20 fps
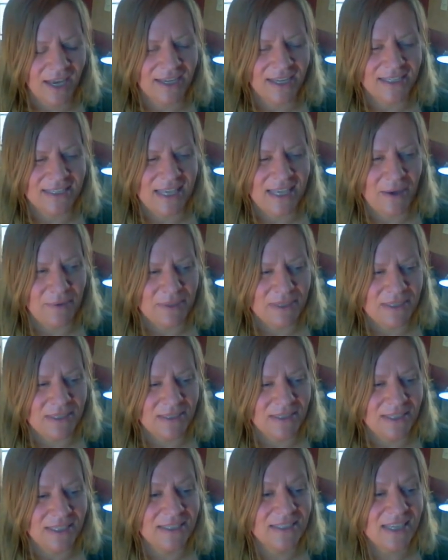I guess that
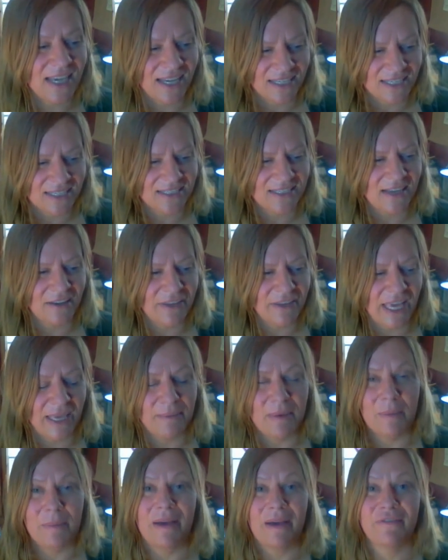was this kind of stuff
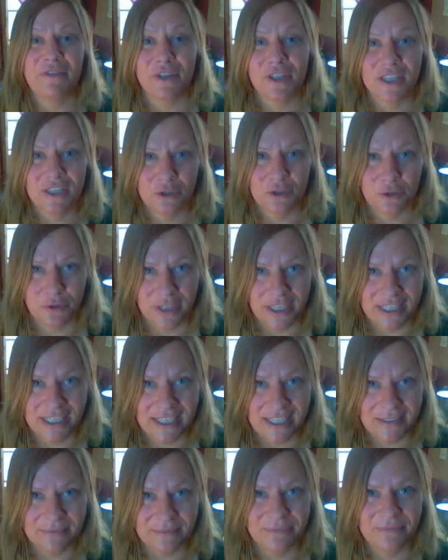came up after
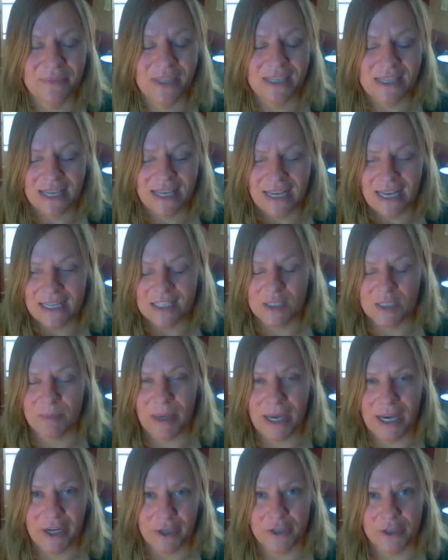Katrina because I got
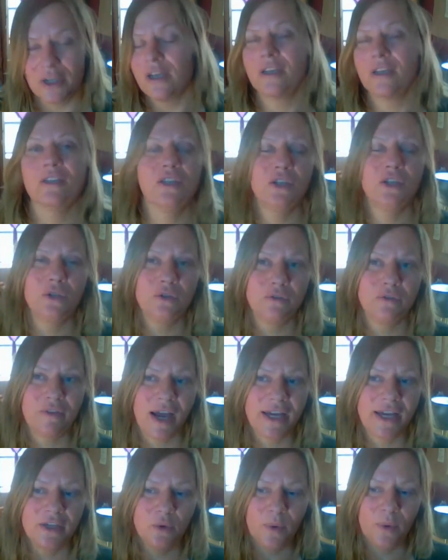inspired to
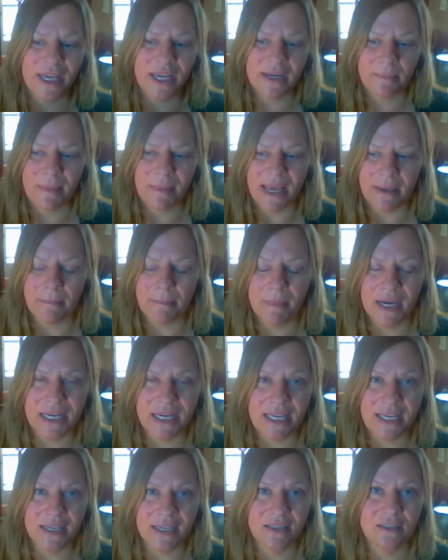find a way to make
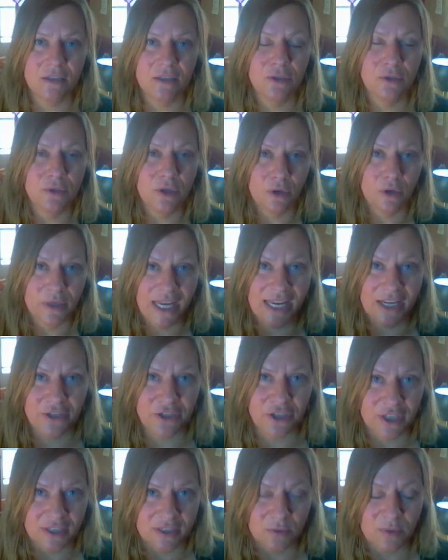money to do
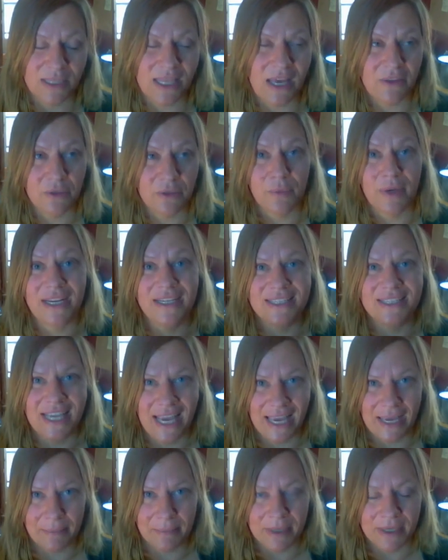donations without the red
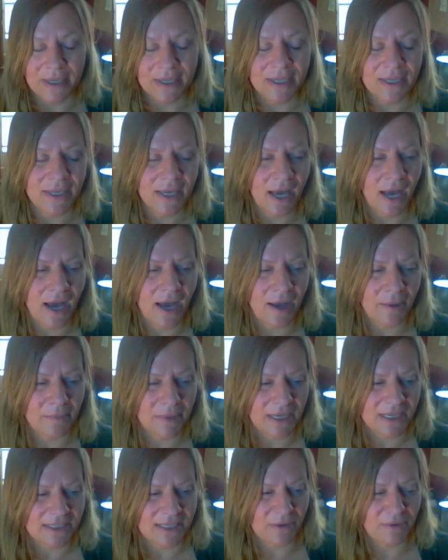tape um,
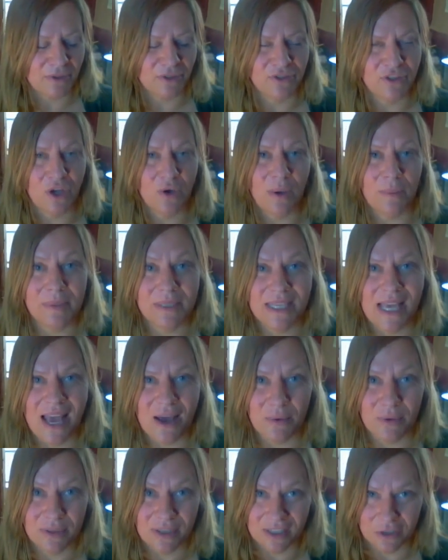because I was so
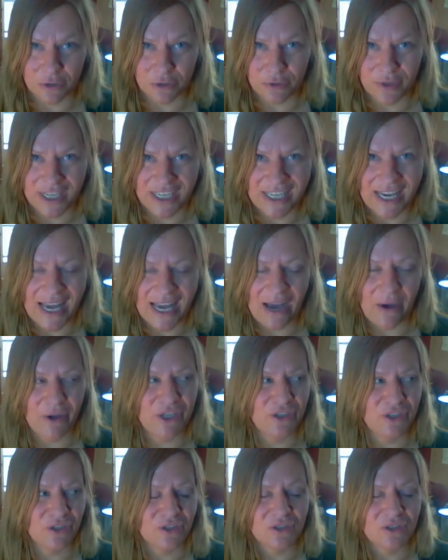upset with Katrina how
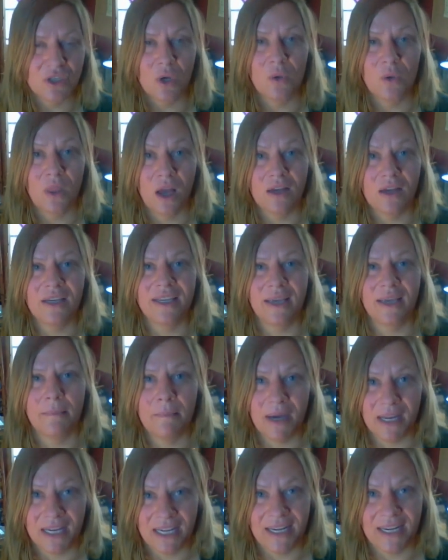it took so long to get
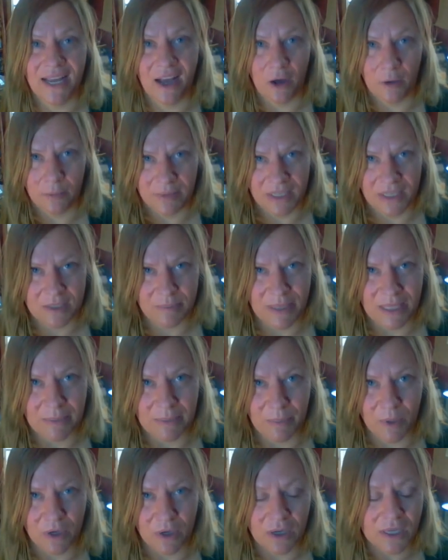money to help these
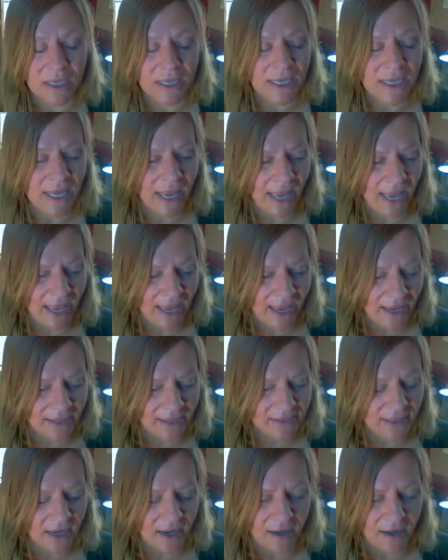people
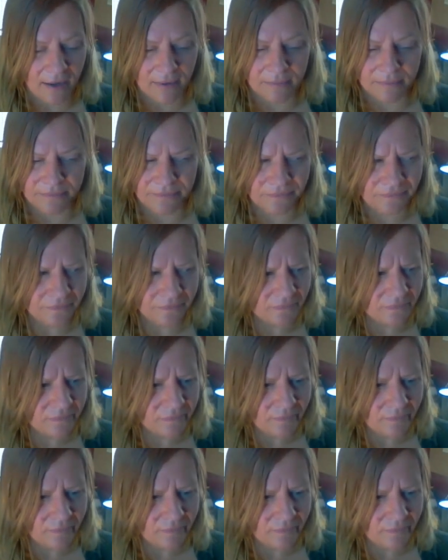and um,